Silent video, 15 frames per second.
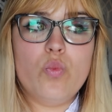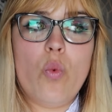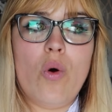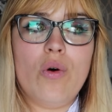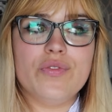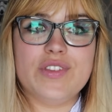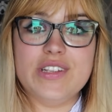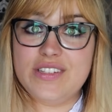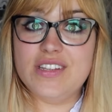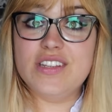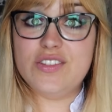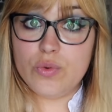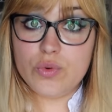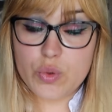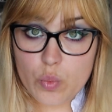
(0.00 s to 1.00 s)
what this
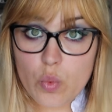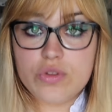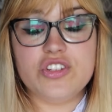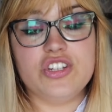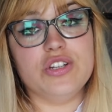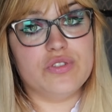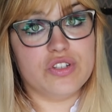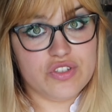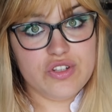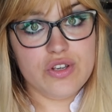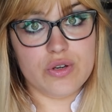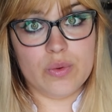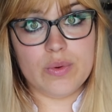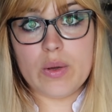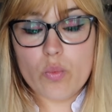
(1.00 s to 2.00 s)
disorder wants you to
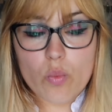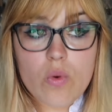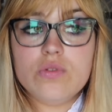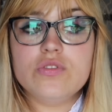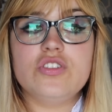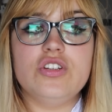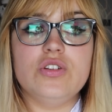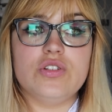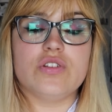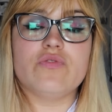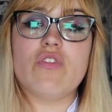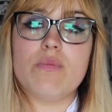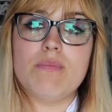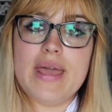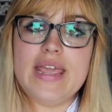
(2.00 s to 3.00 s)
do. It wants you to
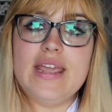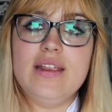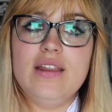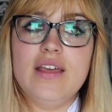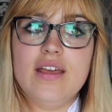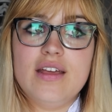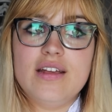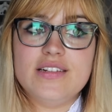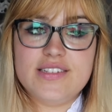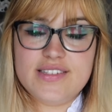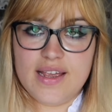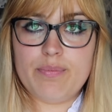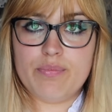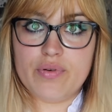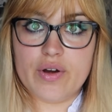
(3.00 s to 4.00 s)
remain
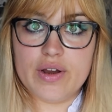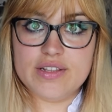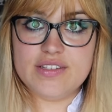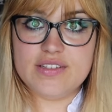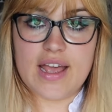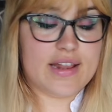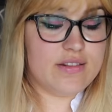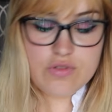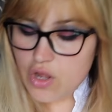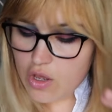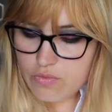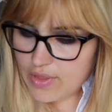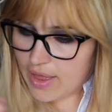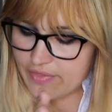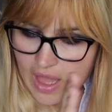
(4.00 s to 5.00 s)
separate and
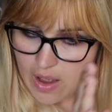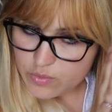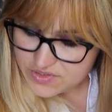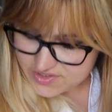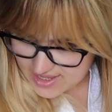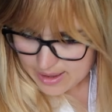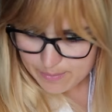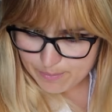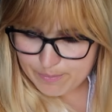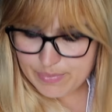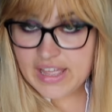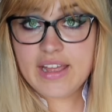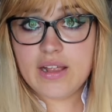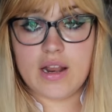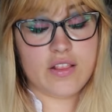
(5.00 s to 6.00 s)
know that that was that
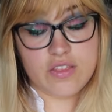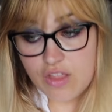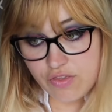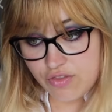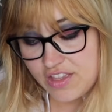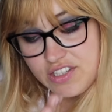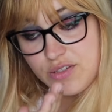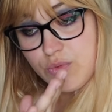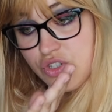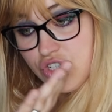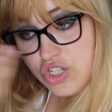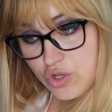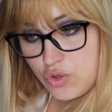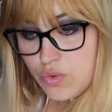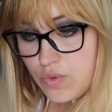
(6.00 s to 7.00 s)
bit and then this was
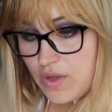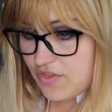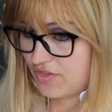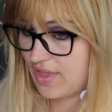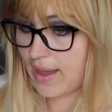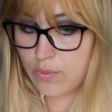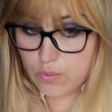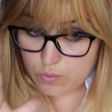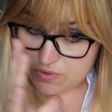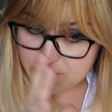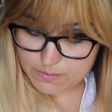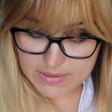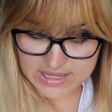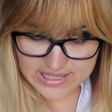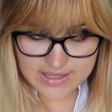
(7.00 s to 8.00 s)
you and that
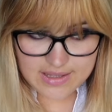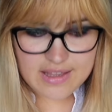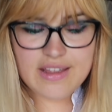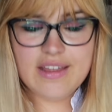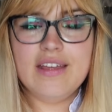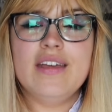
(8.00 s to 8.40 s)
was me.